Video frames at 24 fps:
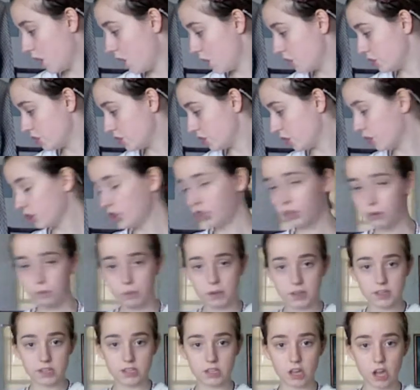show you
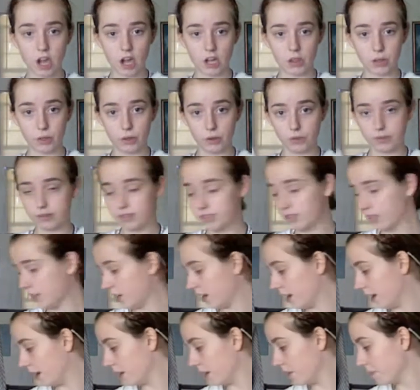what's on Lucy
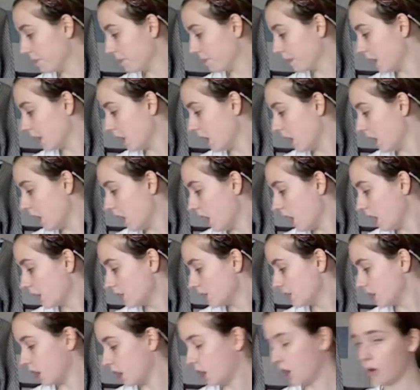here.
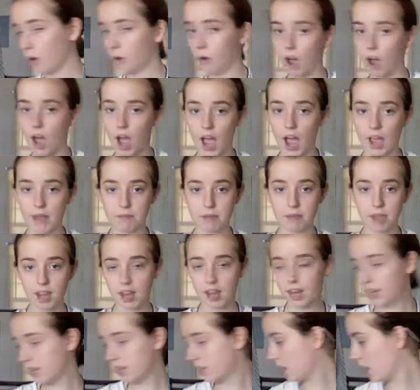So I
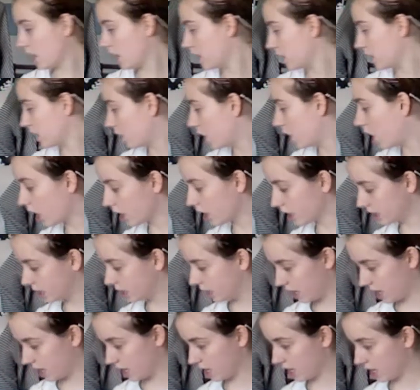made the
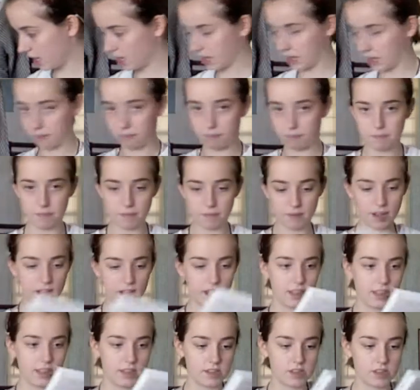cardigan in
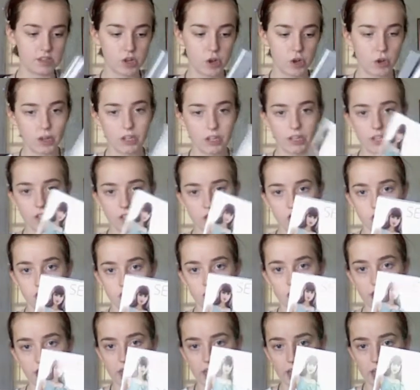the sewing in a
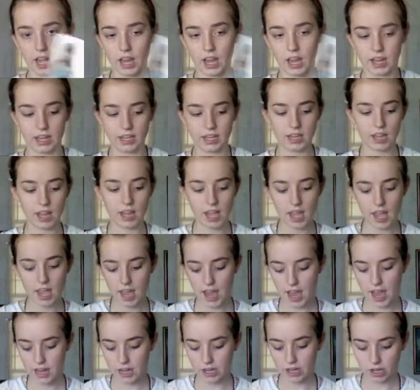straight line,
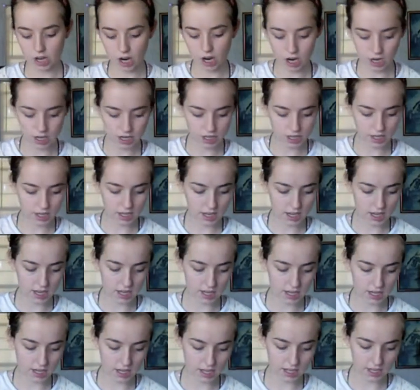and a cardigan
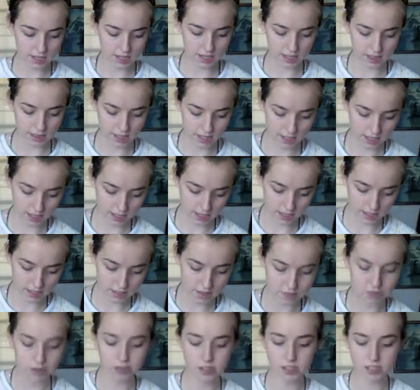is, I think it's
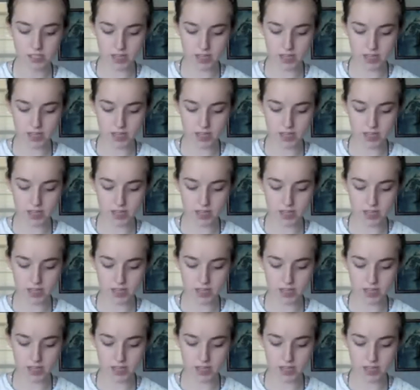first